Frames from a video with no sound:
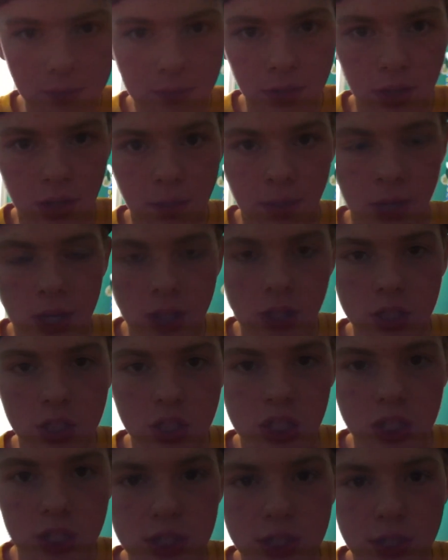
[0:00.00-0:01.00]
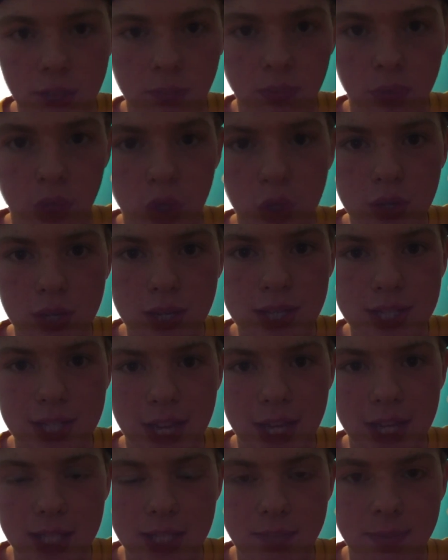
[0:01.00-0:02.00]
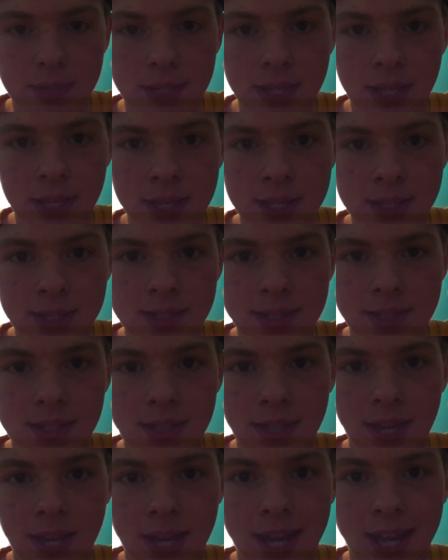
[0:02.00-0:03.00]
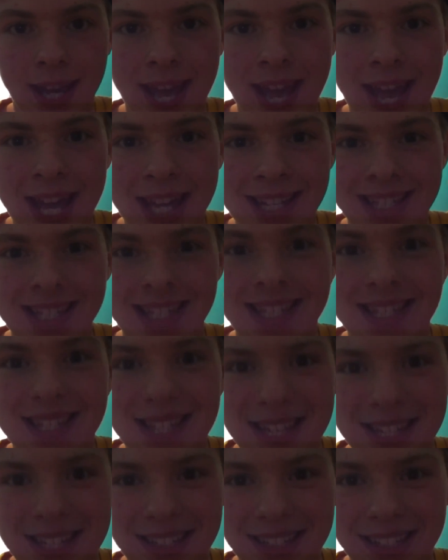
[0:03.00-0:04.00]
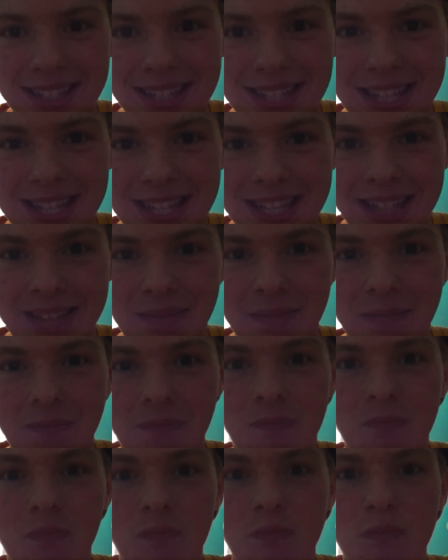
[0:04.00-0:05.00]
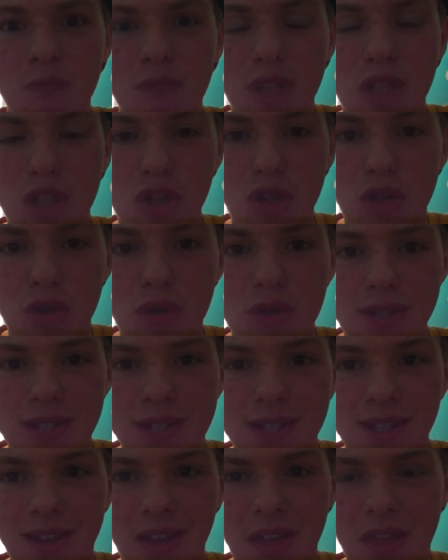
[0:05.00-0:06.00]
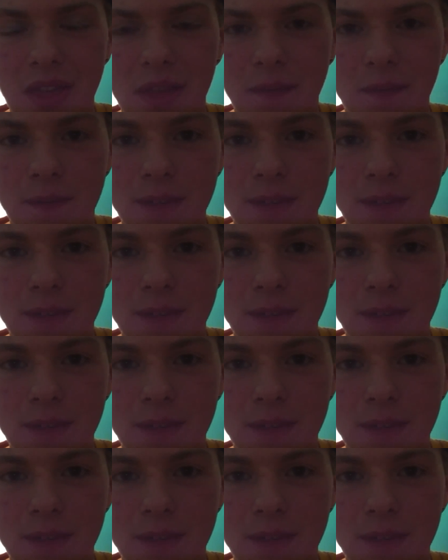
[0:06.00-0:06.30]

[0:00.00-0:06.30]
giving an apology to BronyDe is because that I accidentally used the